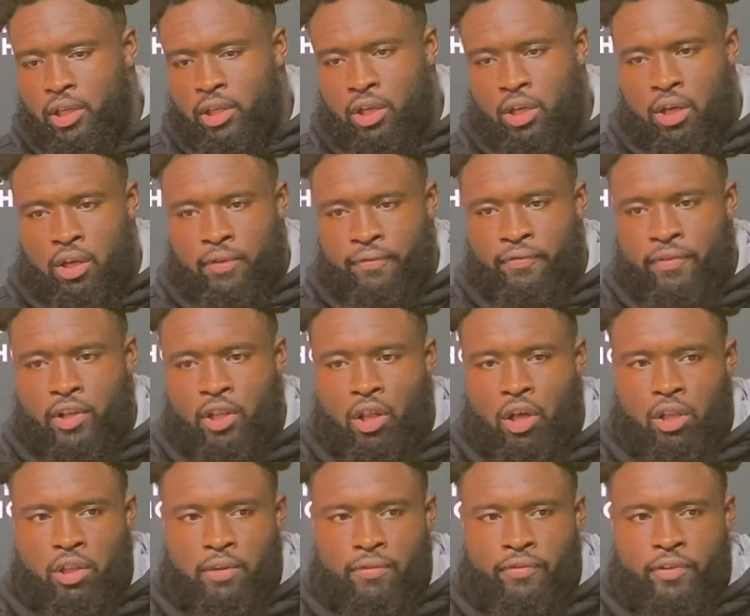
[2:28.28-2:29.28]
and fill
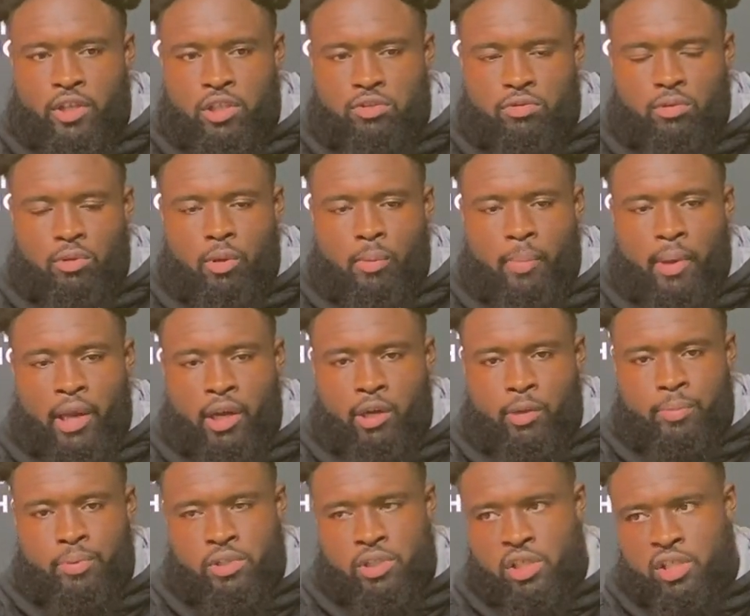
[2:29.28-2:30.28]
all the fits from the
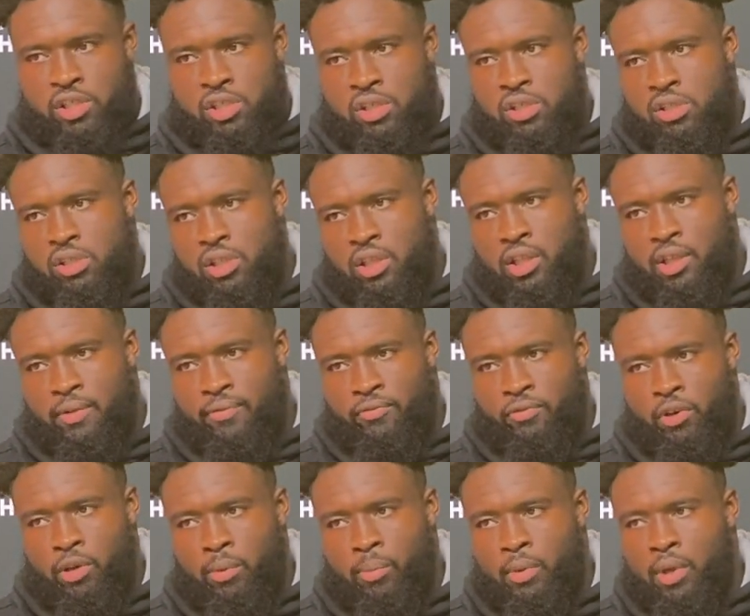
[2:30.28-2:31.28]
backer positions, and then
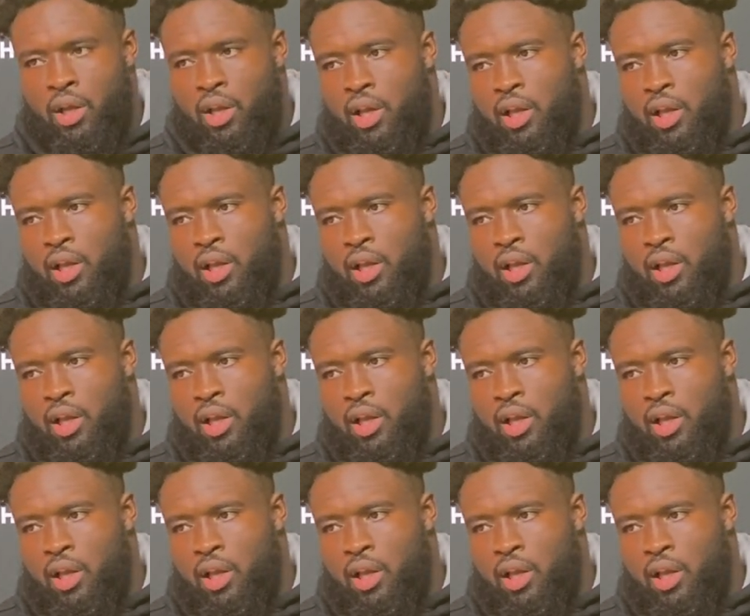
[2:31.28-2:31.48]
from